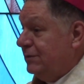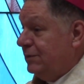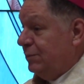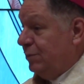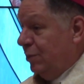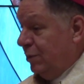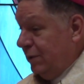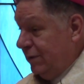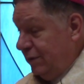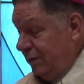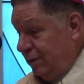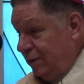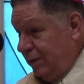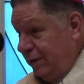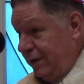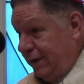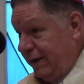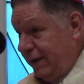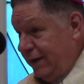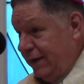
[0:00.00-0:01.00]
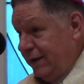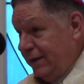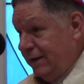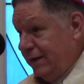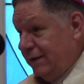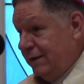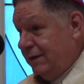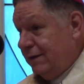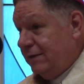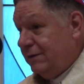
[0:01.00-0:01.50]
support the Holy
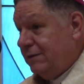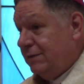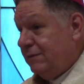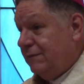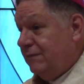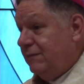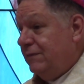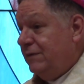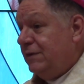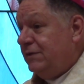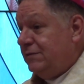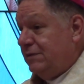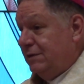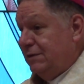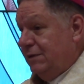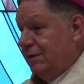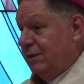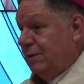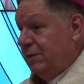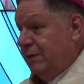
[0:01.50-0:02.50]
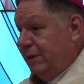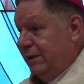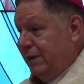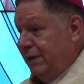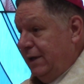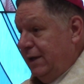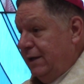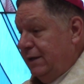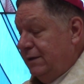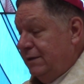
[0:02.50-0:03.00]
Land, and then to visit the Holy
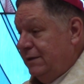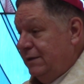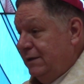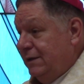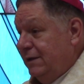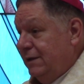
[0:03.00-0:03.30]
Land.